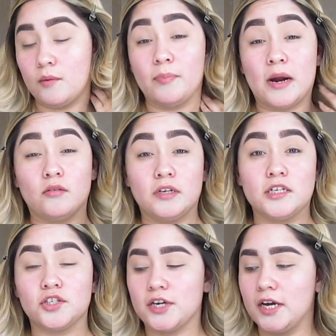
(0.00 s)

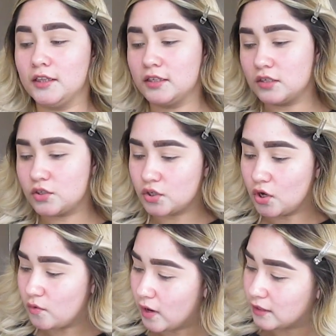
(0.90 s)
brownish colors.
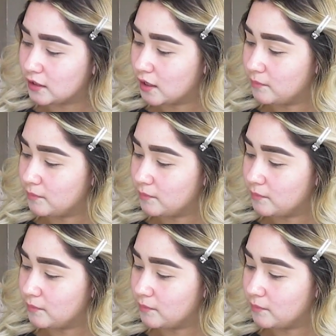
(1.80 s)
So I think